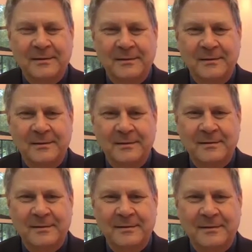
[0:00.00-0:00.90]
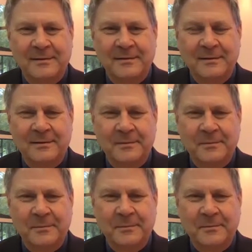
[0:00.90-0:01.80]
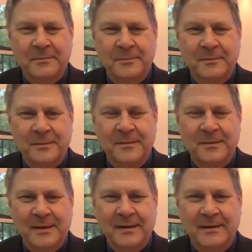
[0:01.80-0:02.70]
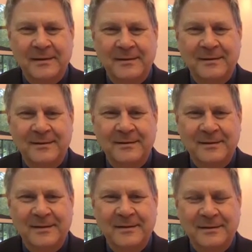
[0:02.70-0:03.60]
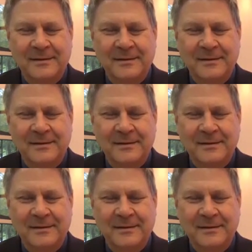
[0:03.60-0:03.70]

The person shown says nothing.